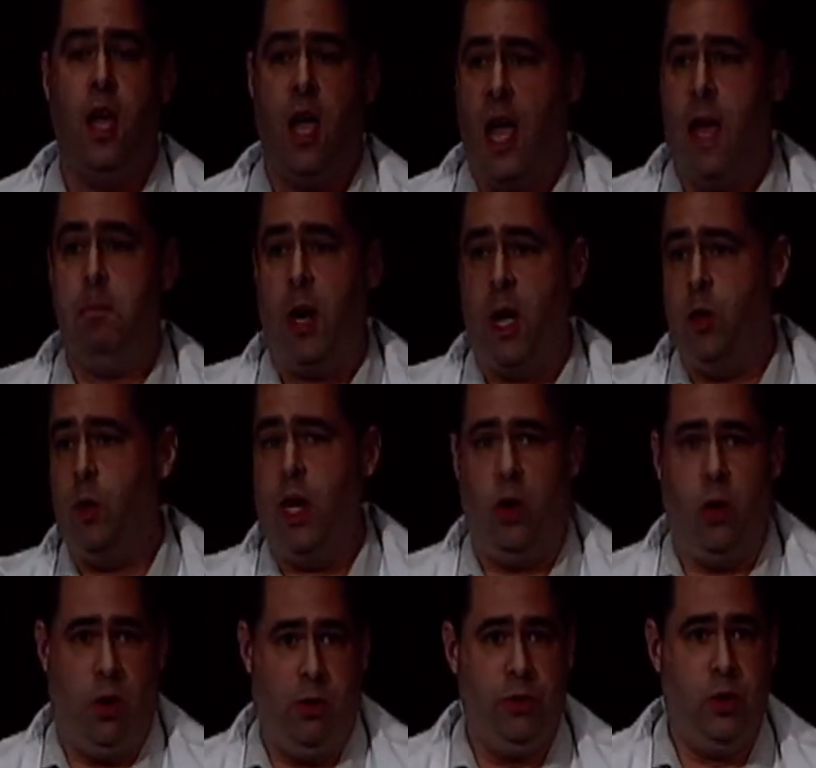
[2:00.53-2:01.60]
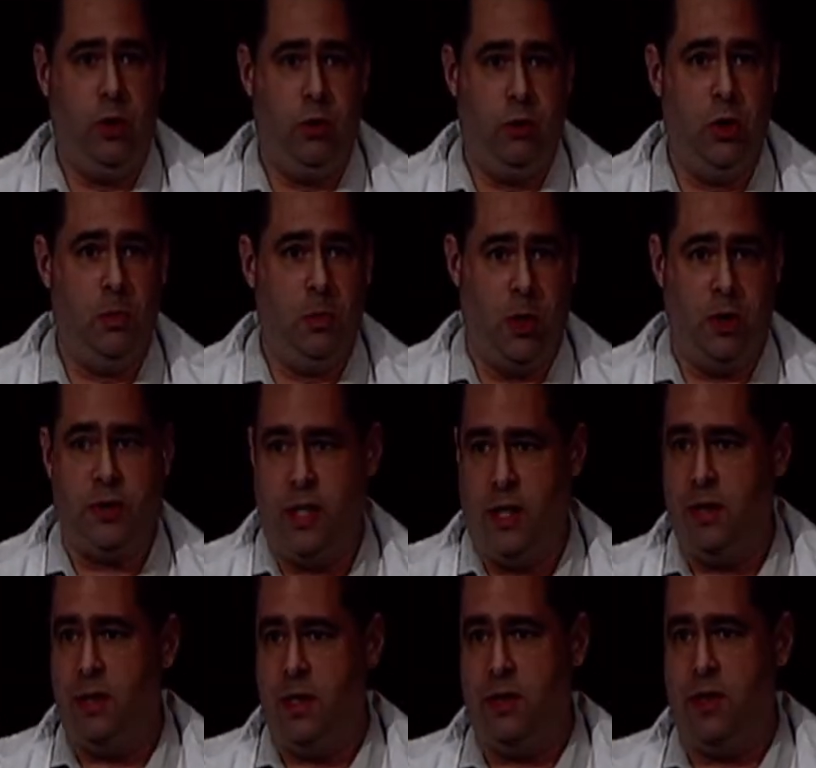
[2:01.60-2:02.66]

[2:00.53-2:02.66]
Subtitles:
And by the way, all of you in the room are all sending to the